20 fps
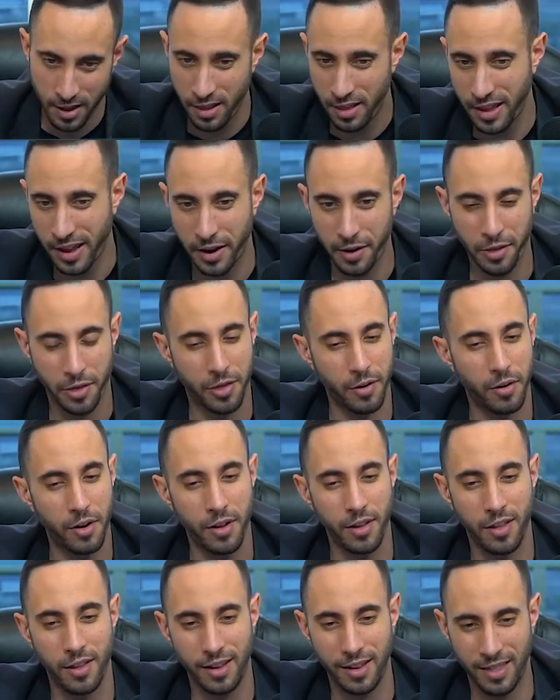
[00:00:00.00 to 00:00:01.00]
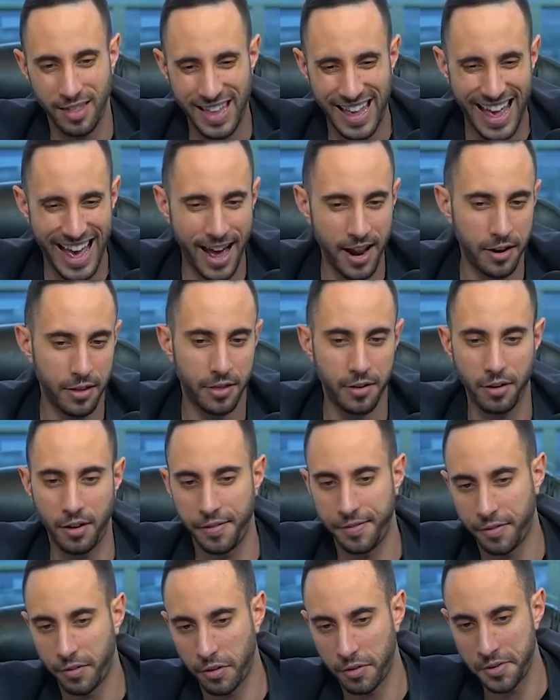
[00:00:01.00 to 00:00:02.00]
They added
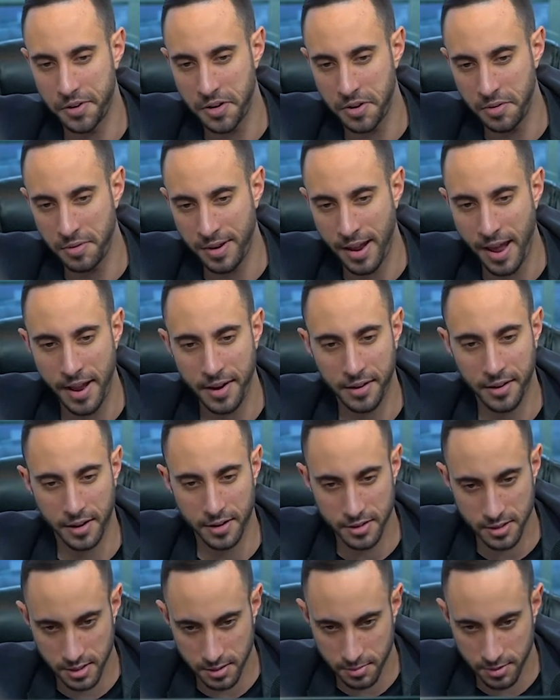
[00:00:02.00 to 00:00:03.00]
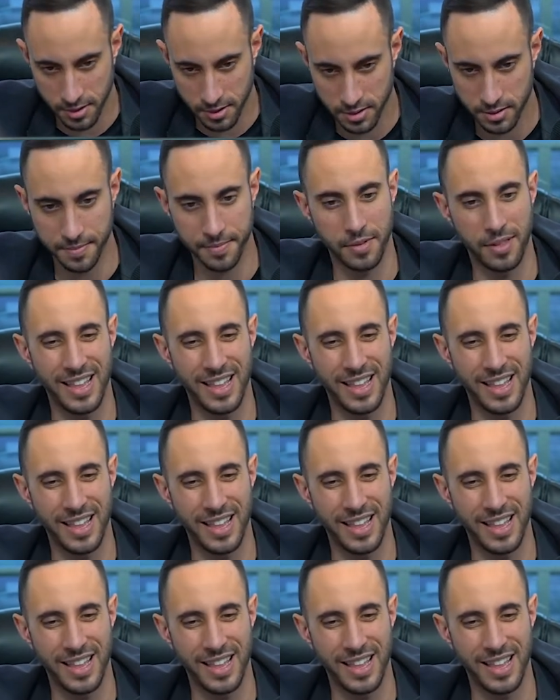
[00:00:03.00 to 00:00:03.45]
34 new net customers.